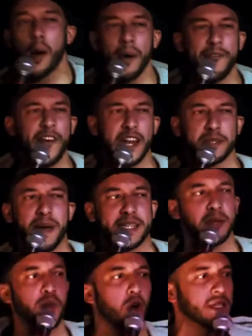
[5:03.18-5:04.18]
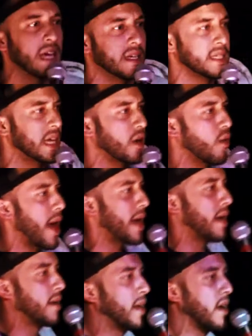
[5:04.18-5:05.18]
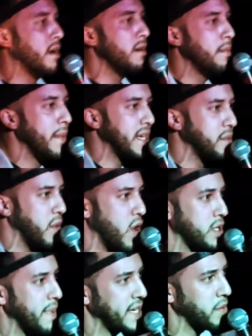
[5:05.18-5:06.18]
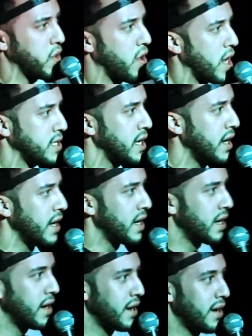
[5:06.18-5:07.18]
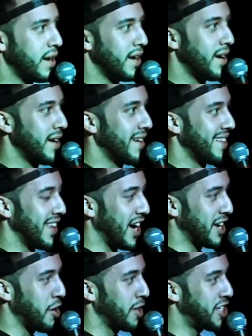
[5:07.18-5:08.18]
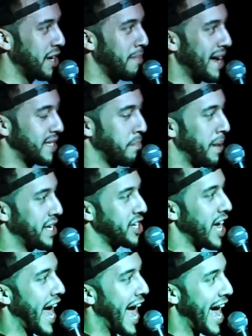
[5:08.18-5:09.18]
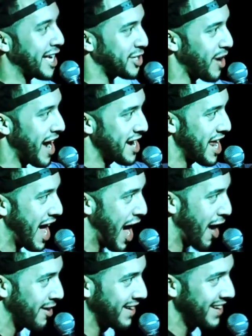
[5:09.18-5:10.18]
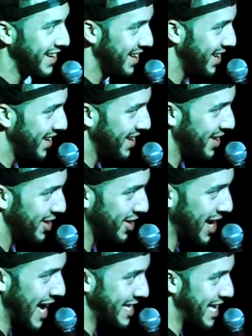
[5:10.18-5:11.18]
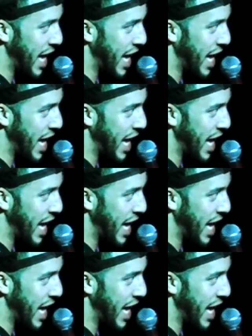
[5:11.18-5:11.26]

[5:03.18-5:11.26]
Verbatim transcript: All my fellas, make some noise at a single right in here. Make some noise, make some noise. Look, you, she about to beat your ass right now. You guys